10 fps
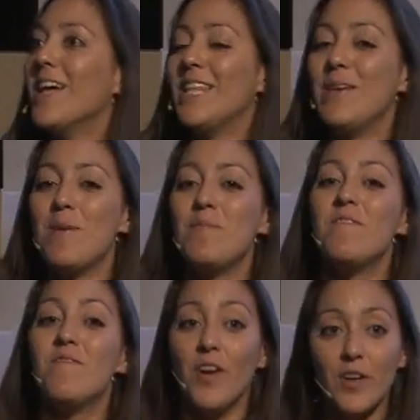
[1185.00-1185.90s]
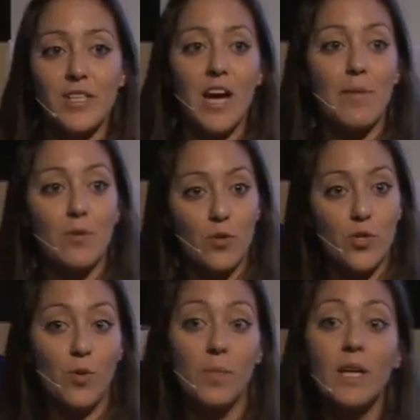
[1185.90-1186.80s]
they may be very
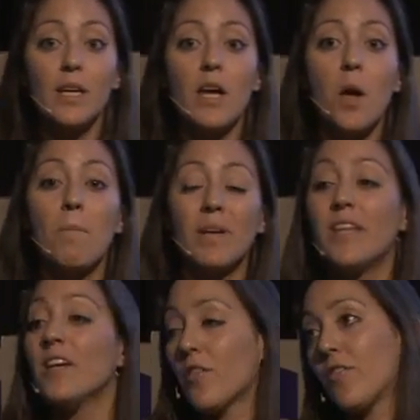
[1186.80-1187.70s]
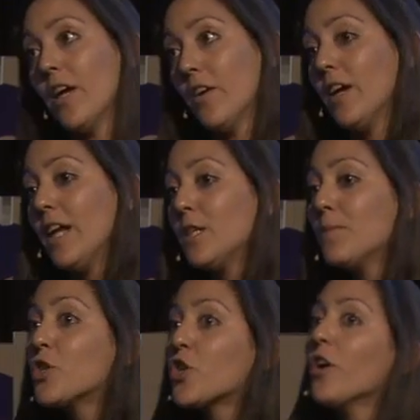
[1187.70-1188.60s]
time-consuming, but they are there. And the
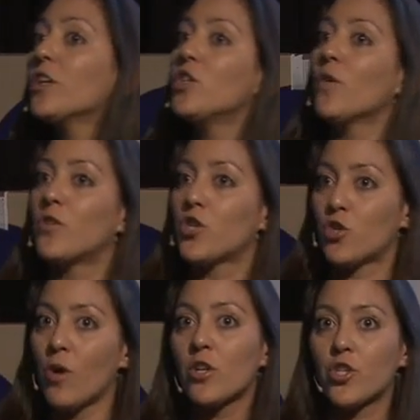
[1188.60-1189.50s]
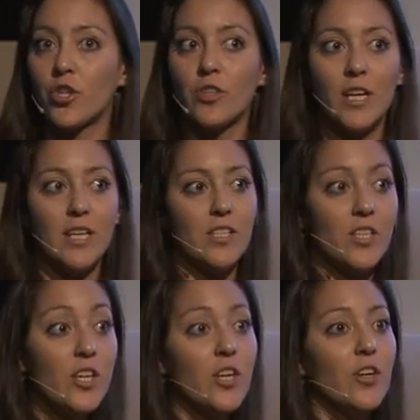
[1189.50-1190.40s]
majority of the structure that
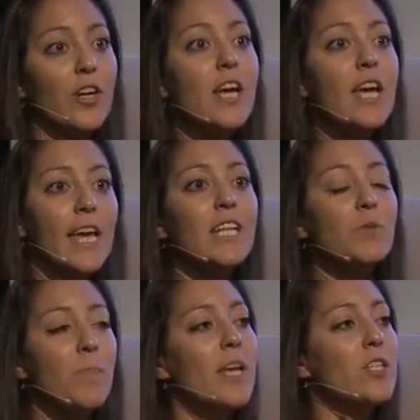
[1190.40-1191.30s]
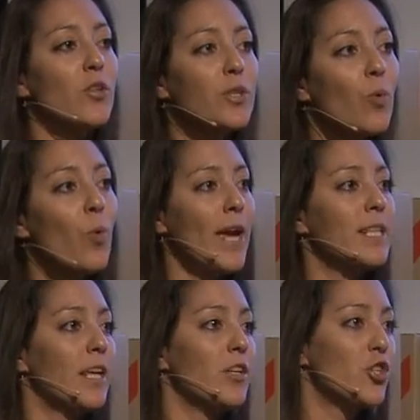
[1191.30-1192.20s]
it's here, it's based on the way
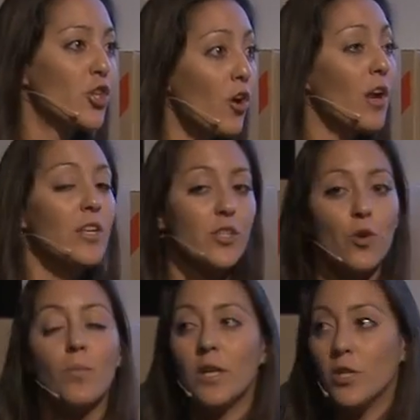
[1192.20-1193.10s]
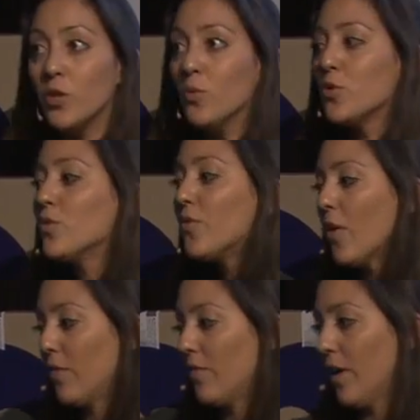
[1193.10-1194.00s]
that journalists normally use to
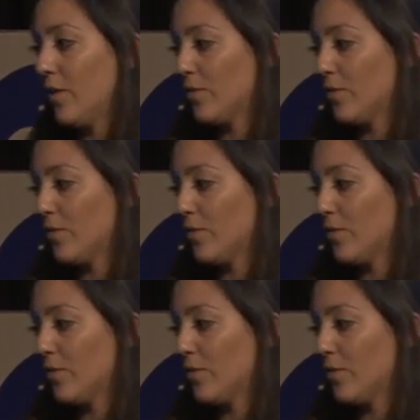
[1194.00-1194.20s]
verify